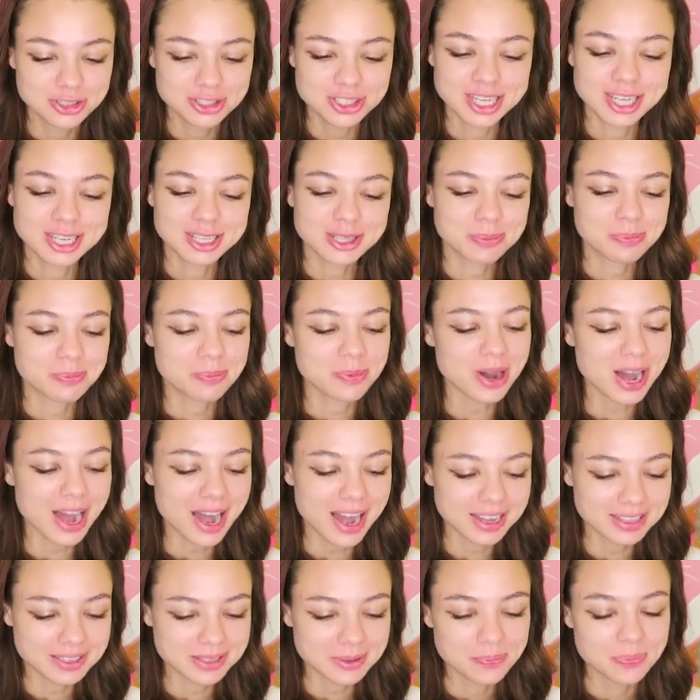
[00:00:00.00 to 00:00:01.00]
I like it
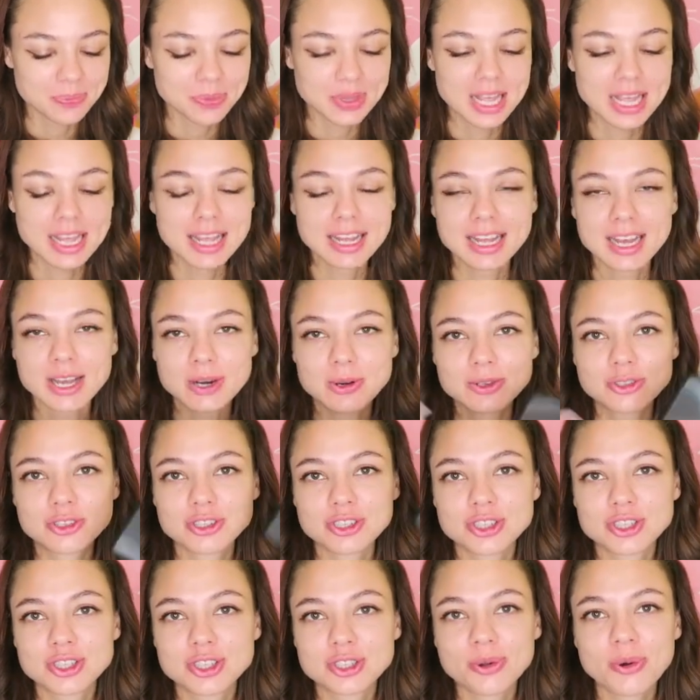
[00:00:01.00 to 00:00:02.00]
so much.
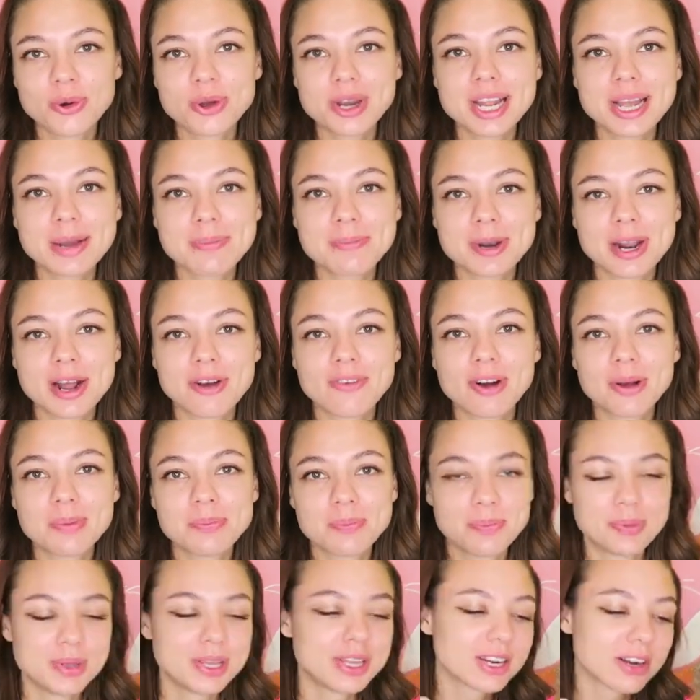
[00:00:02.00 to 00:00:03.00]
So, a story
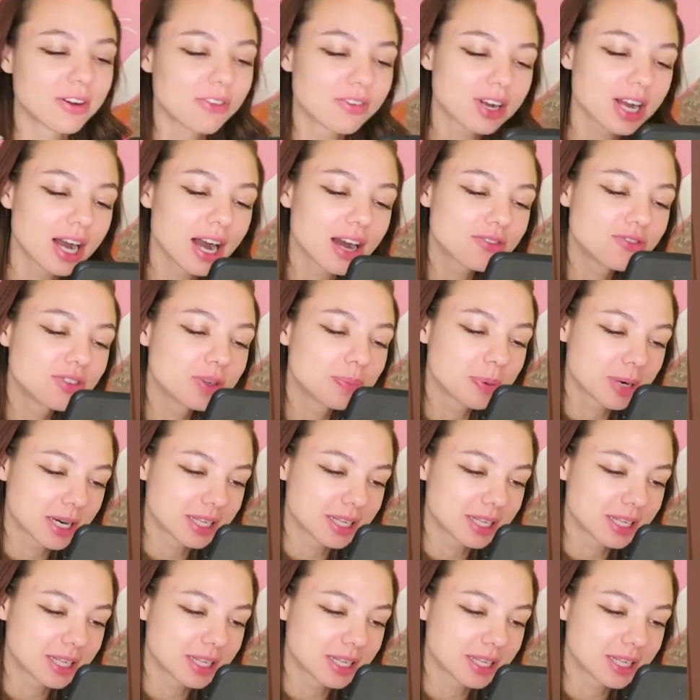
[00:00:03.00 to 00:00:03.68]
about vampires,